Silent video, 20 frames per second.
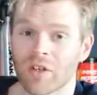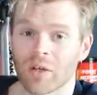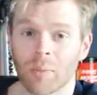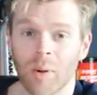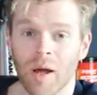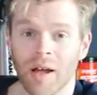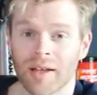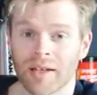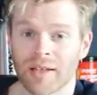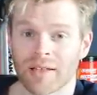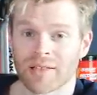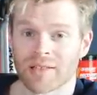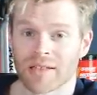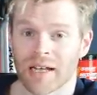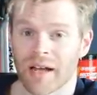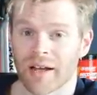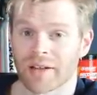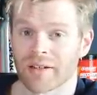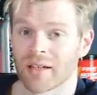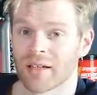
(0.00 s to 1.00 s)
for the bike
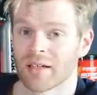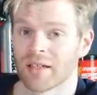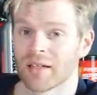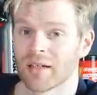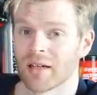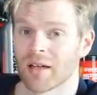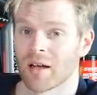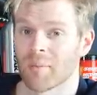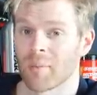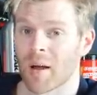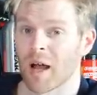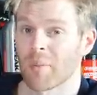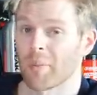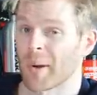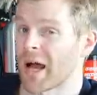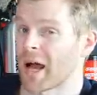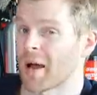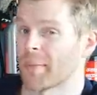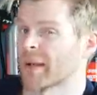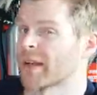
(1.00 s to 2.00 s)
inside my
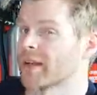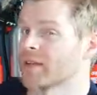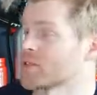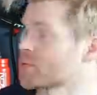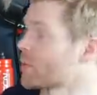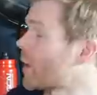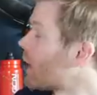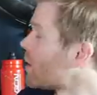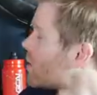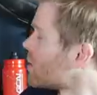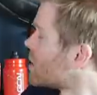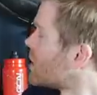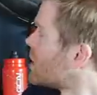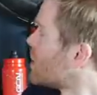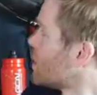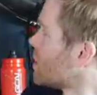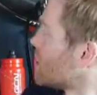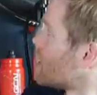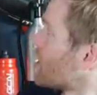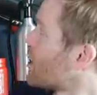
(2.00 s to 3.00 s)
apartment as well,
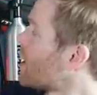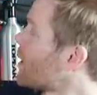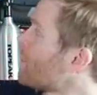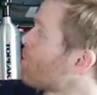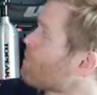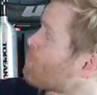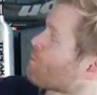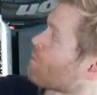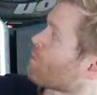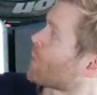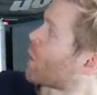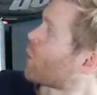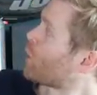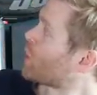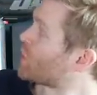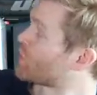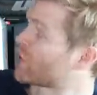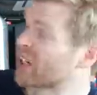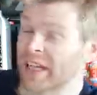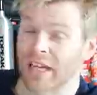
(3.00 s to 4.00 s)

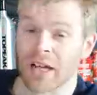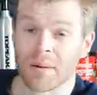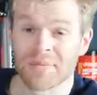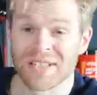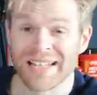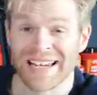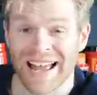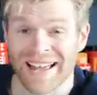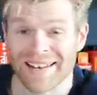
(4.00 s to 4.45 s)
which really comes in